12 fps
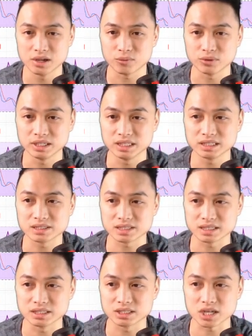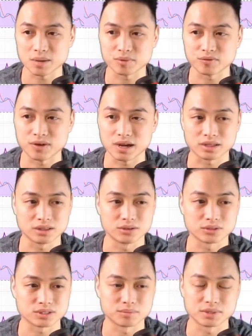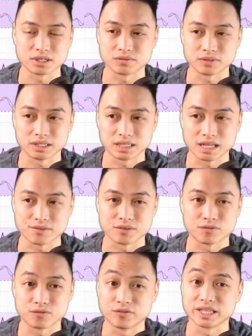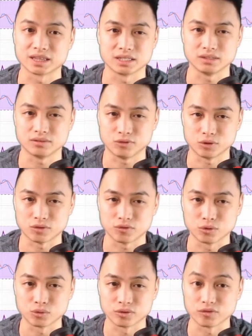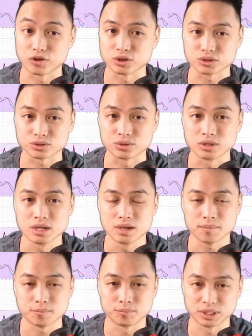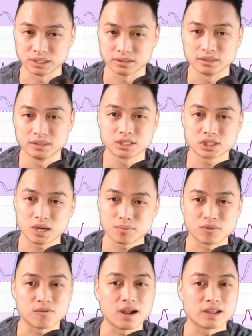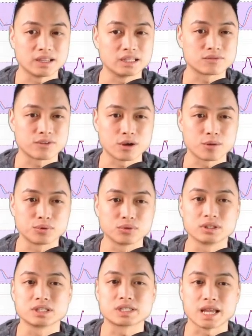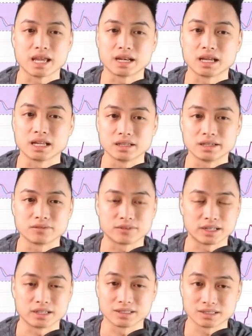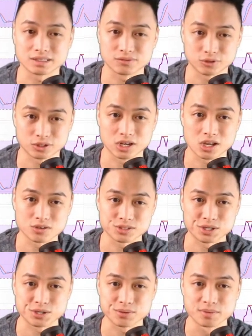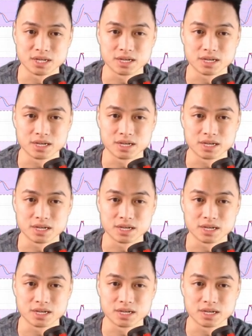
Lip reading: We need to see Shopify close above 1150 for a full reversal. But Shopify is very bullish, and I love getting this for the long term.